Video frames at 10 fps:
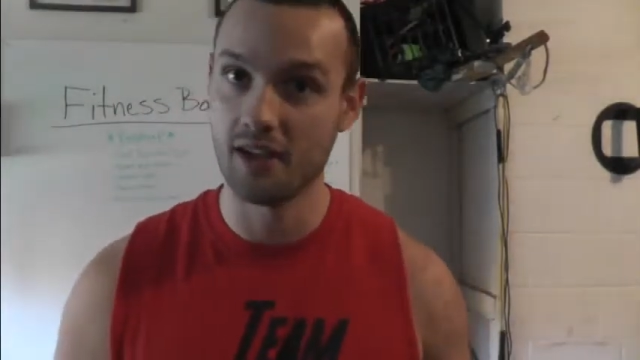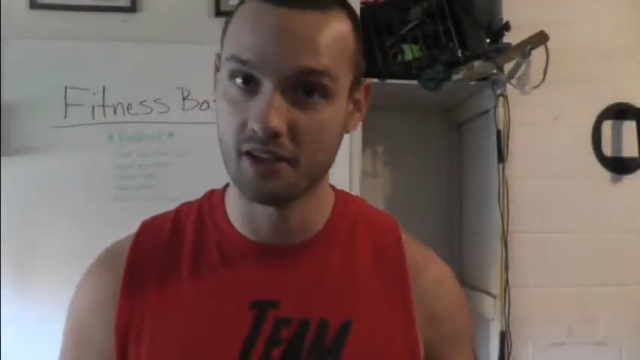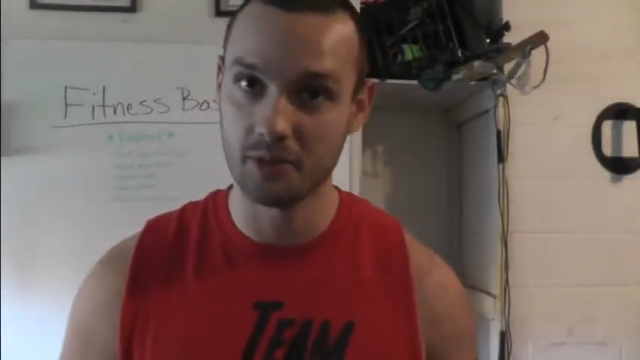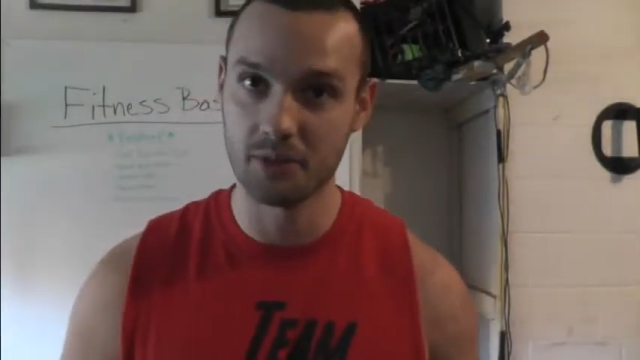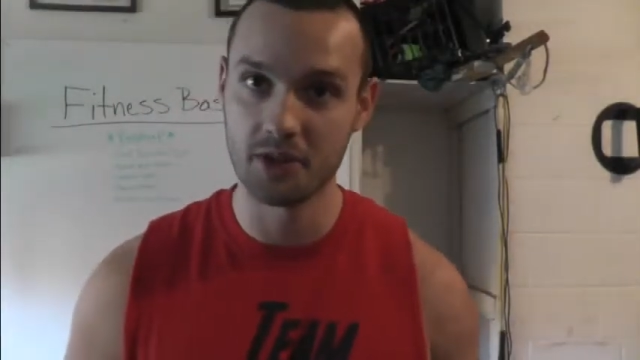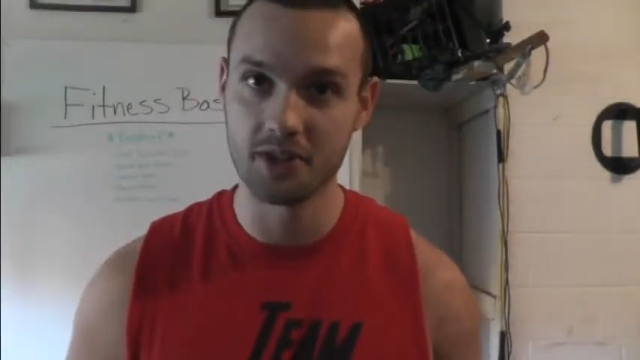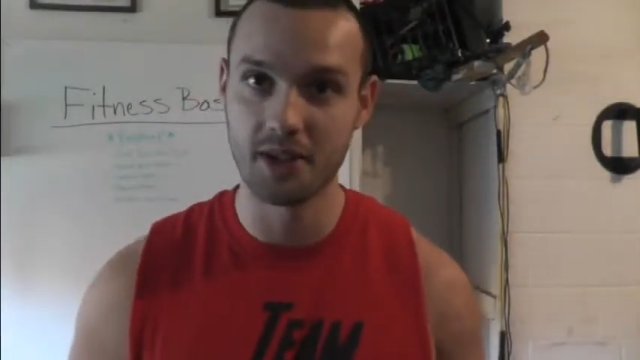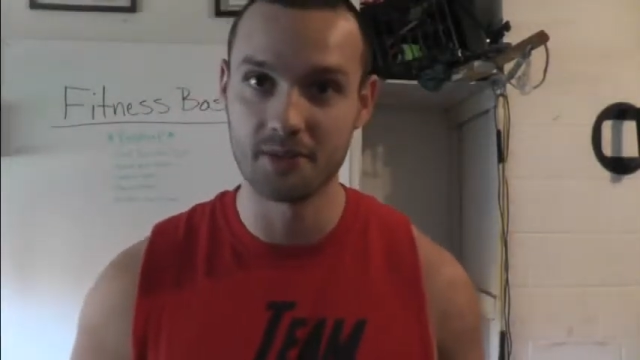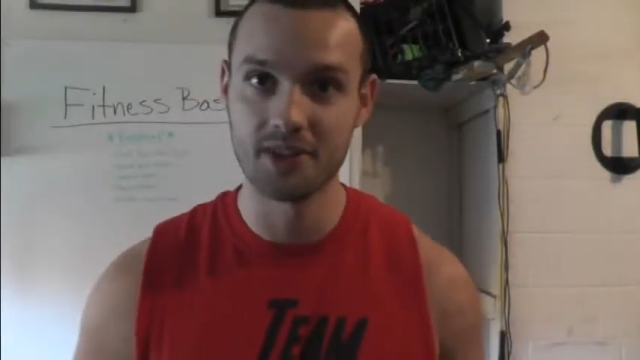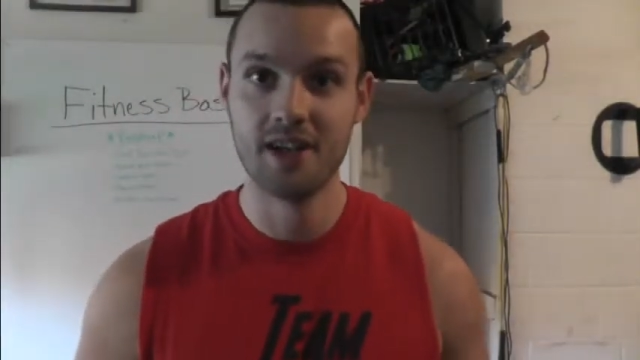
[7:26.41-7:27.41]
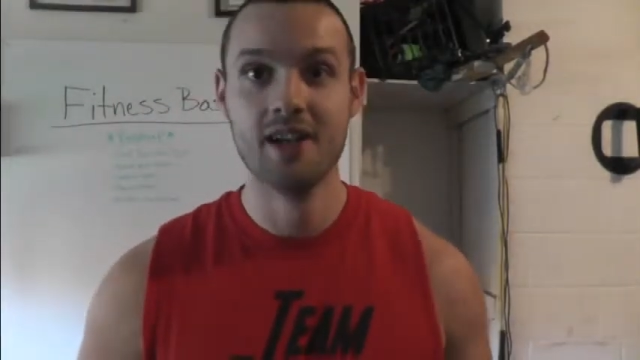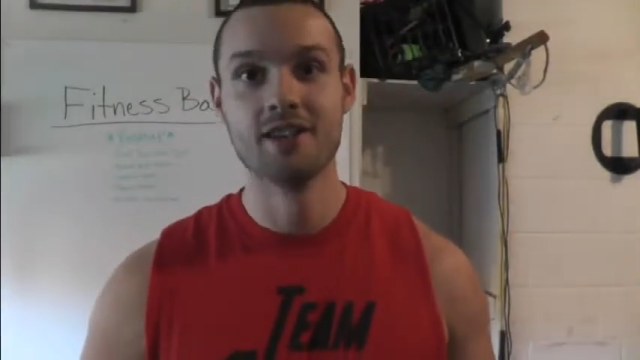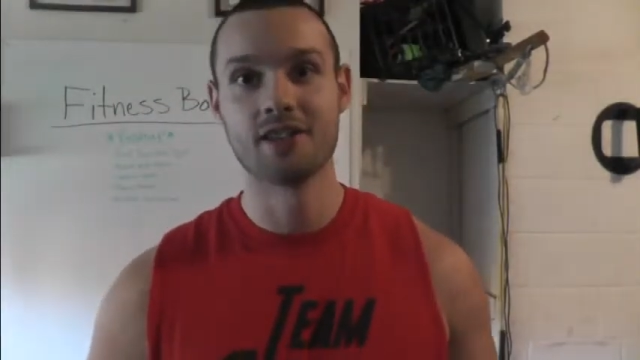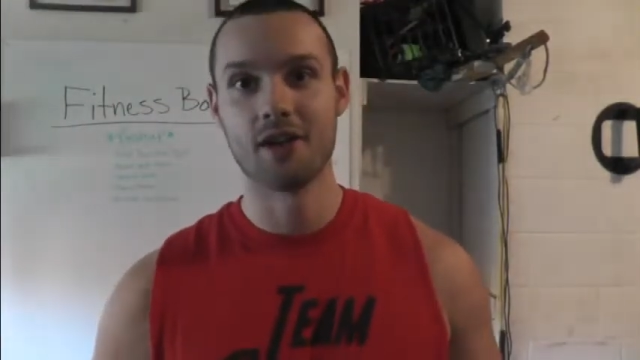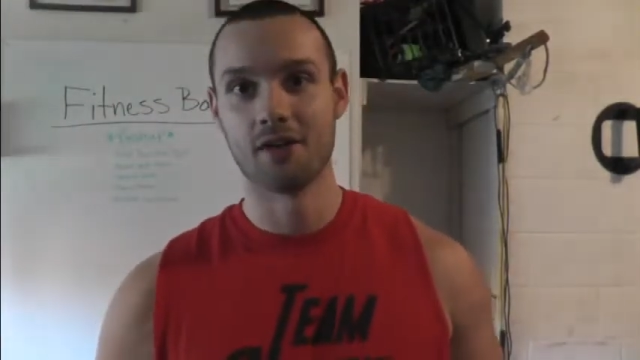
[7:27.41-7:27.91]
on your push-ups.
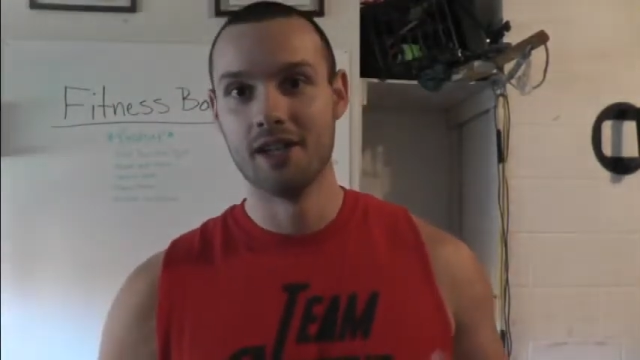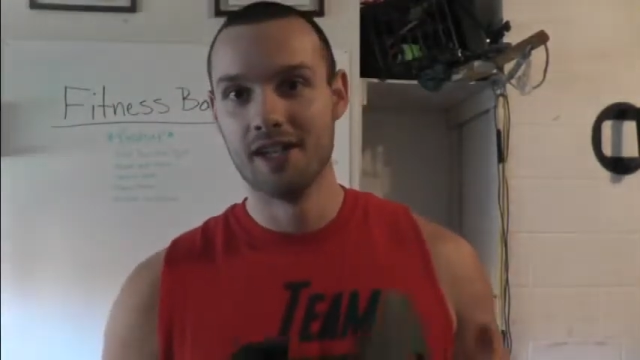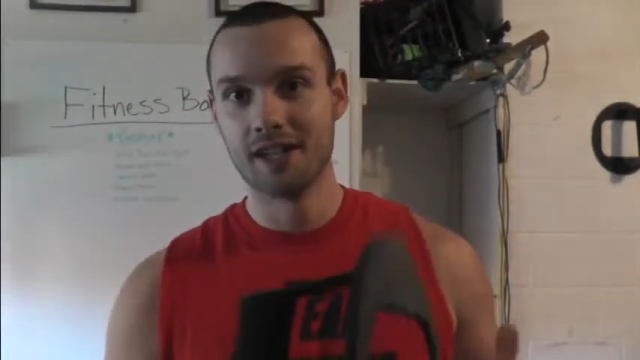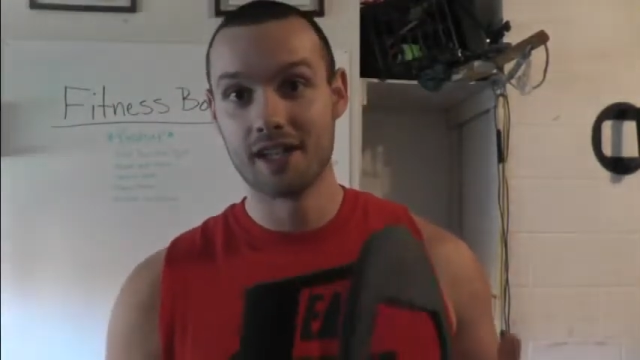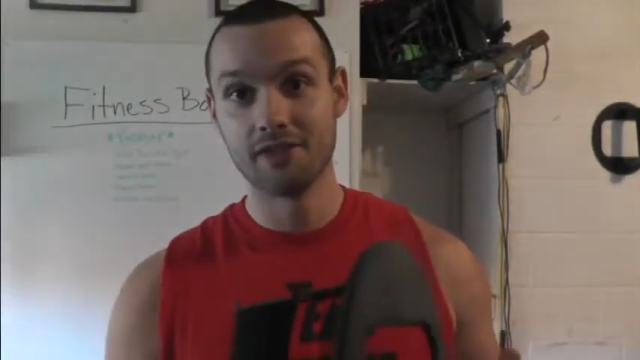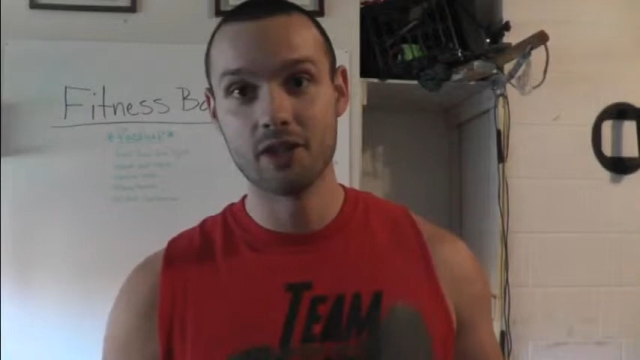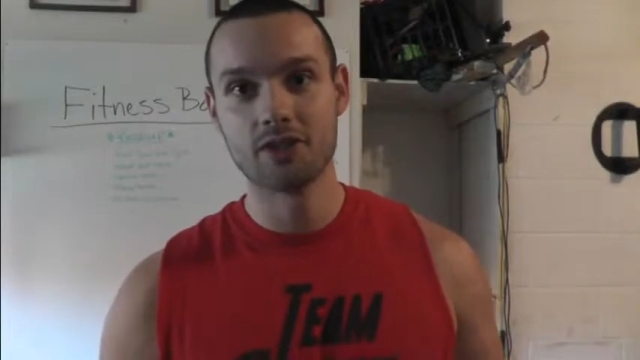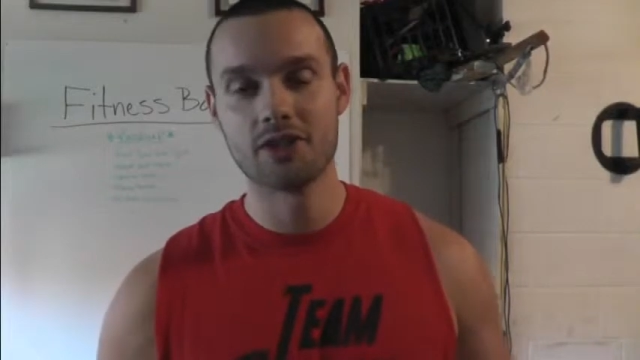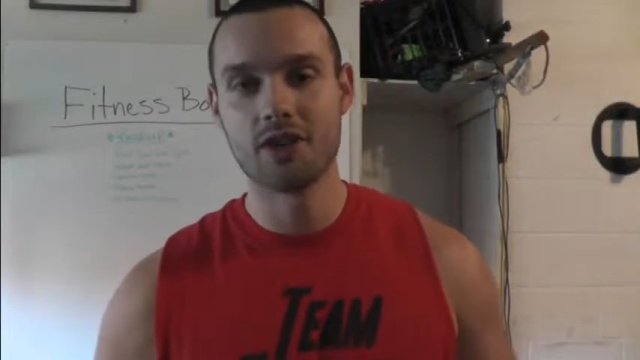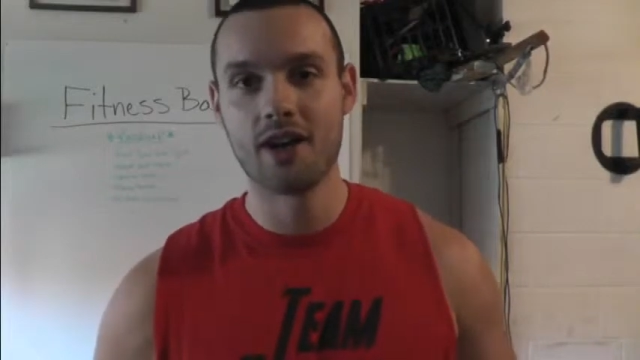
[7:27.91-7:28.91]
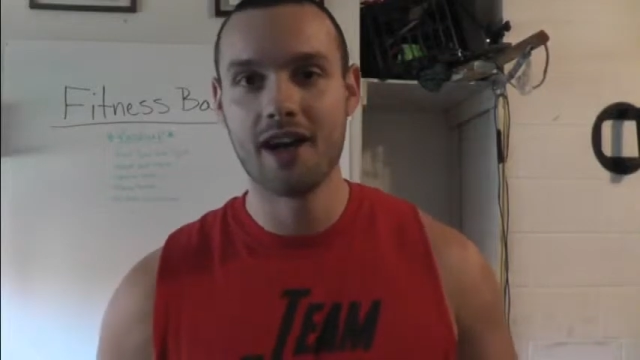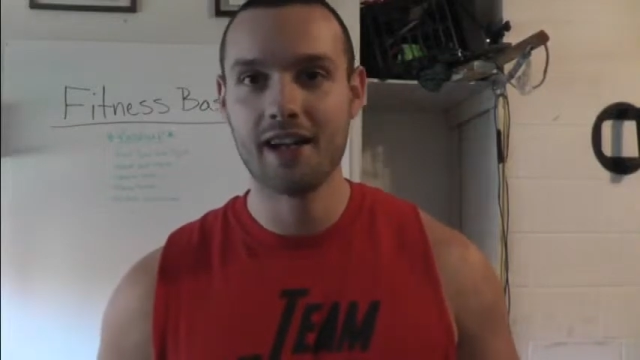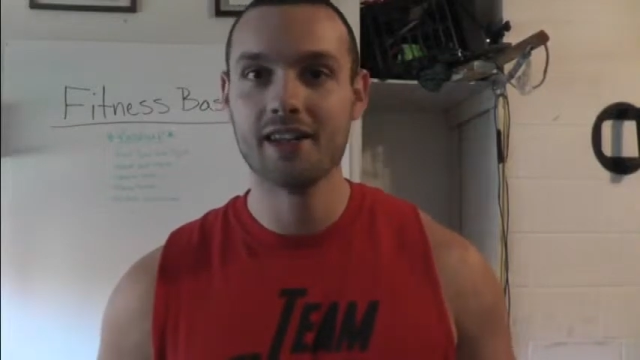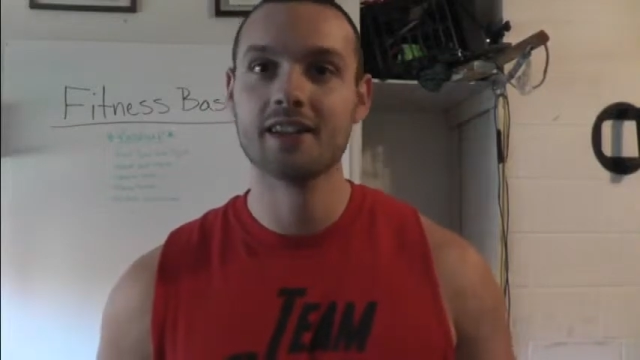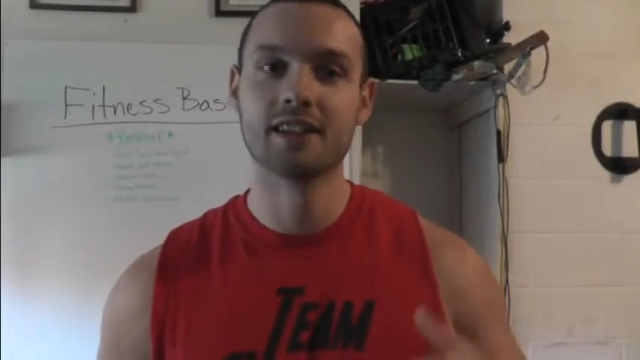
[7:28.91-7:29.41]
So give those a try.